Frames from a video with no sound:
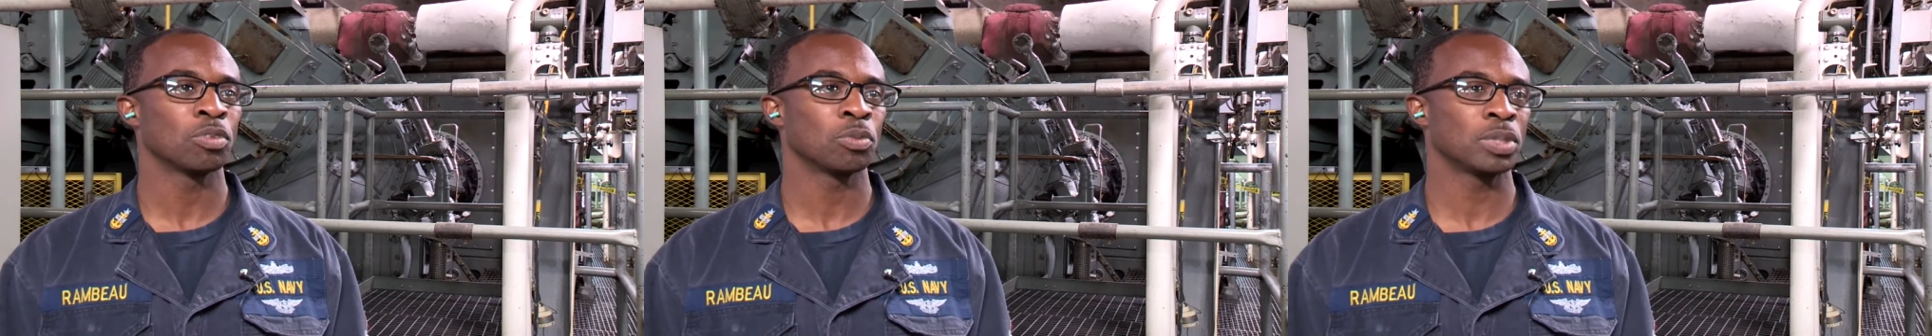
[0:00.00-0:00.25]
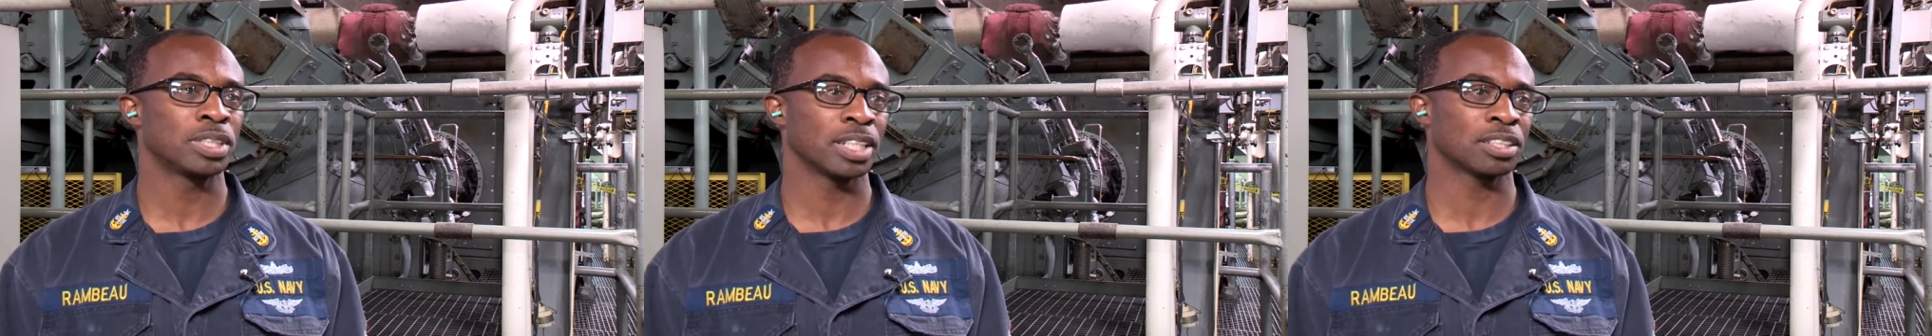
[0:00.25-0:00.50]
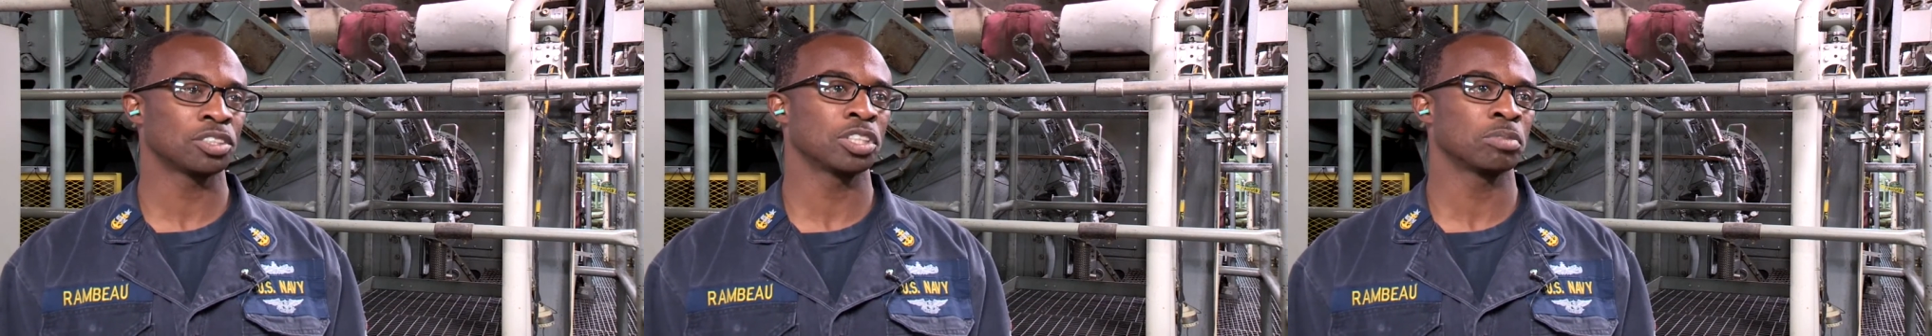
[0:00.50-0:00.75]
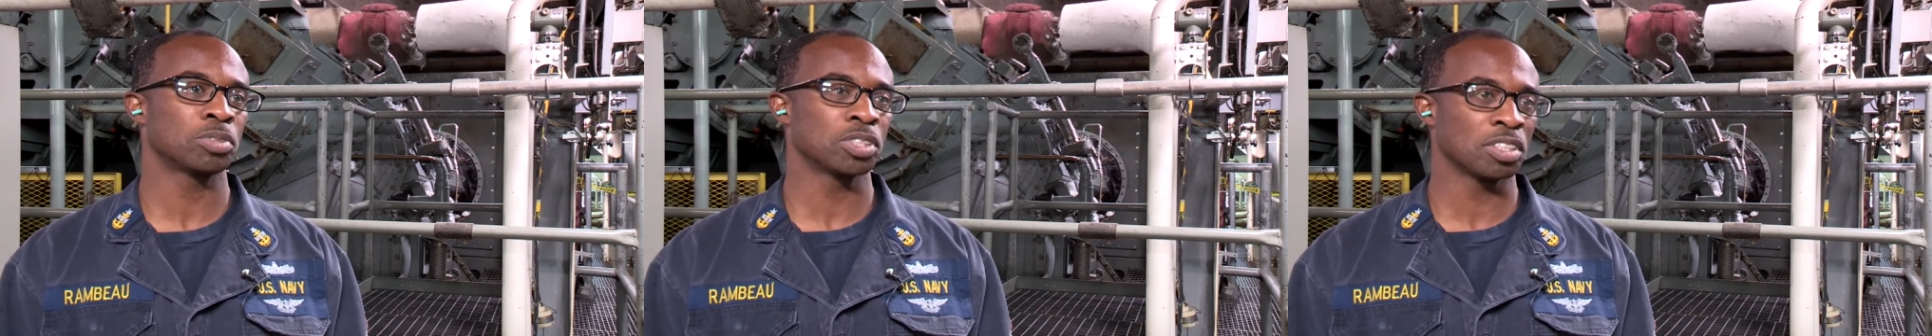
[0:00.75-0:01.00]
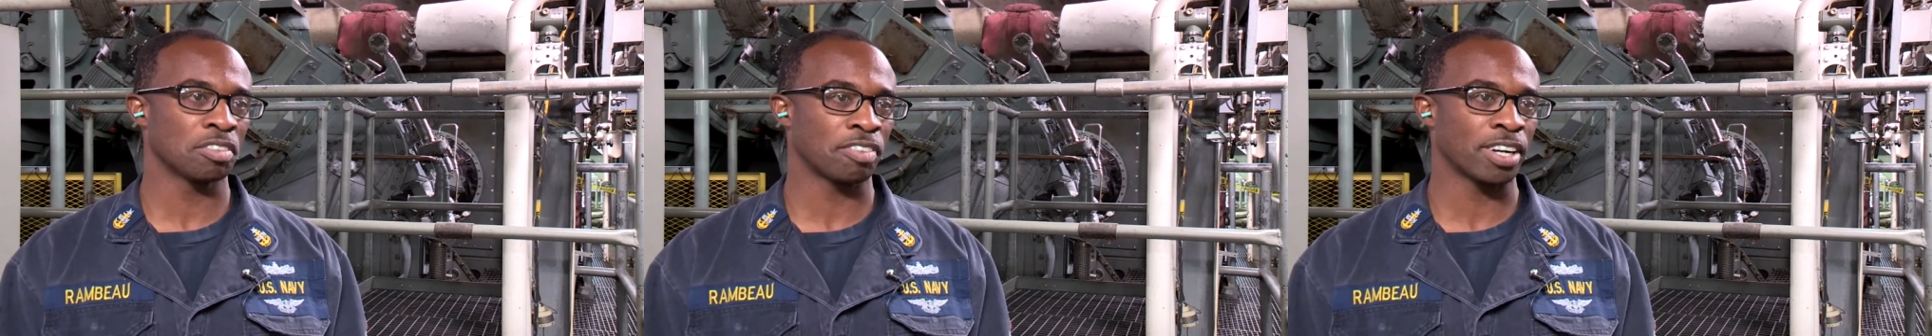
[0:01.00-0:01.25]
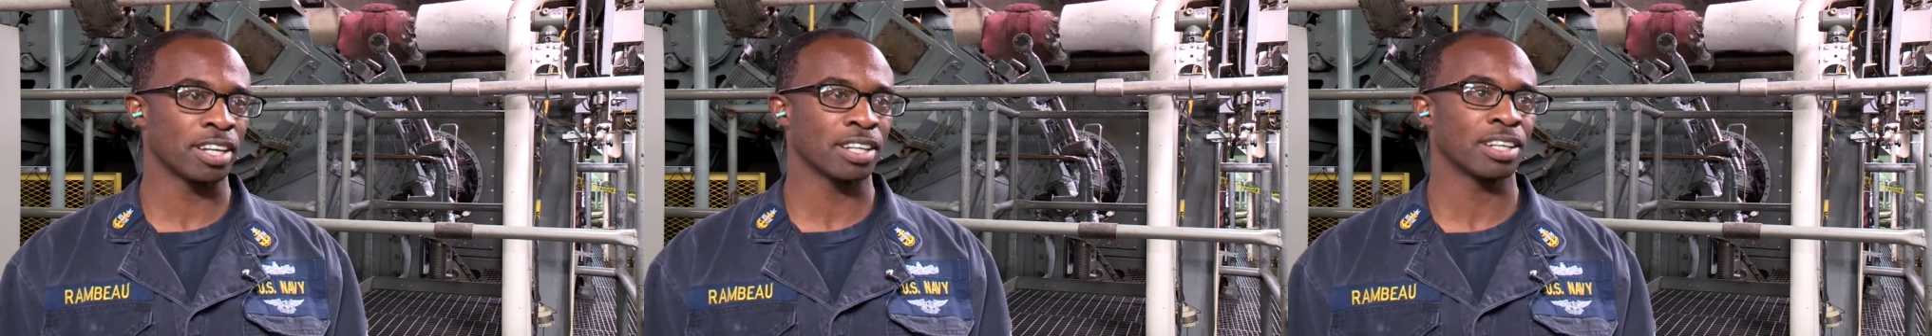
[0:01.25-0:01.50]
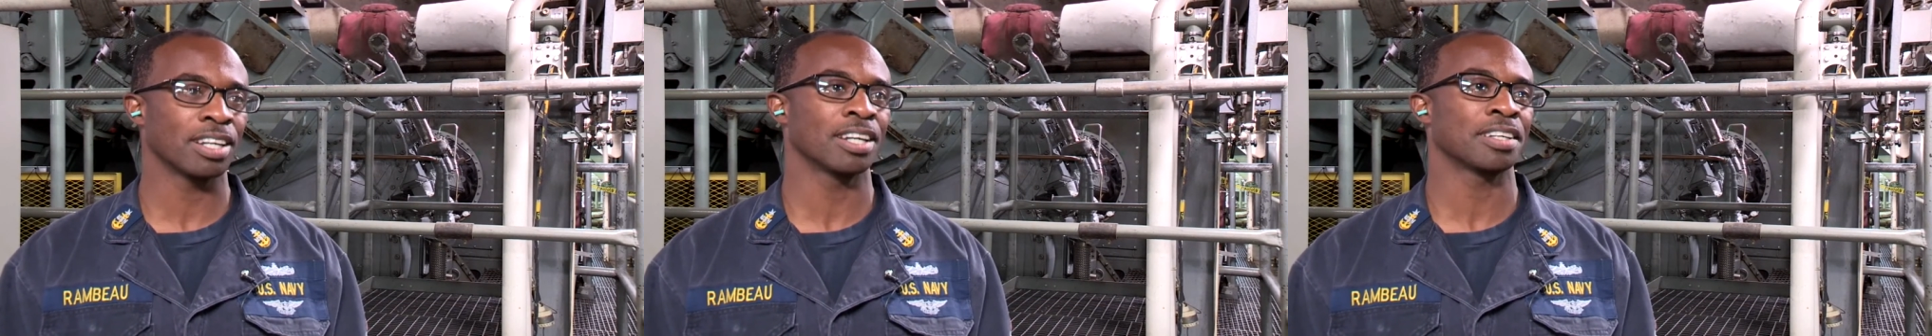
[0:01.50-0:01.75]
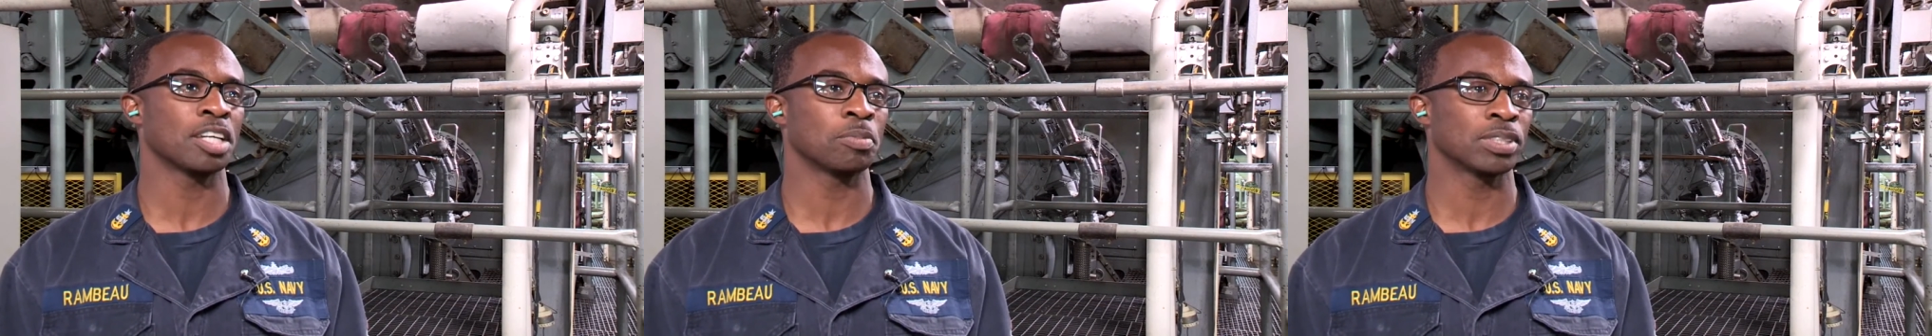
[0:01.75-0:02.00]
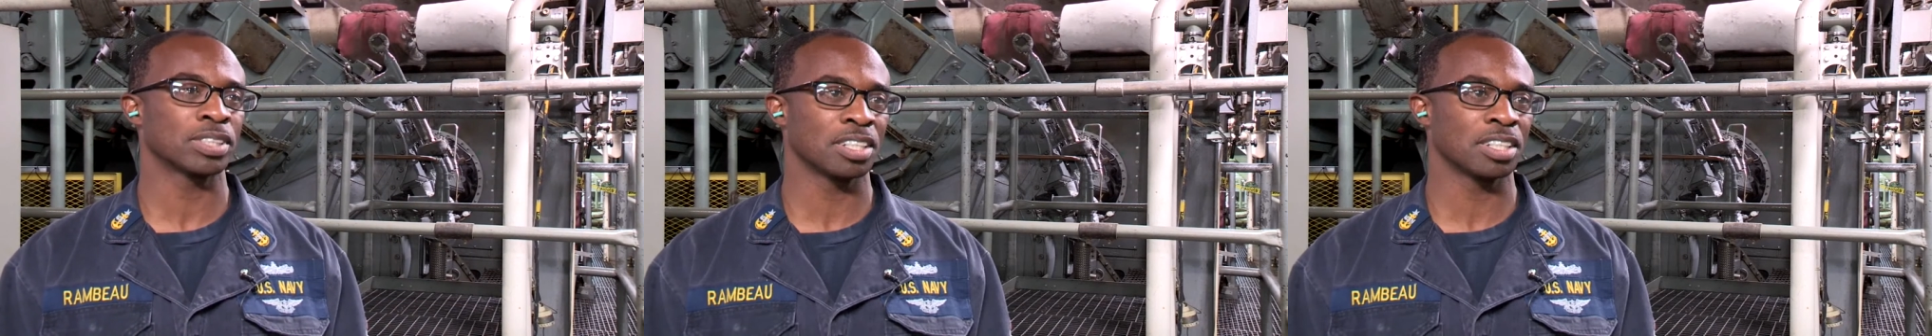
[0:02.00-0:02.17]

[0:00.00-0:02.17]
we take the ship to the fight and keep us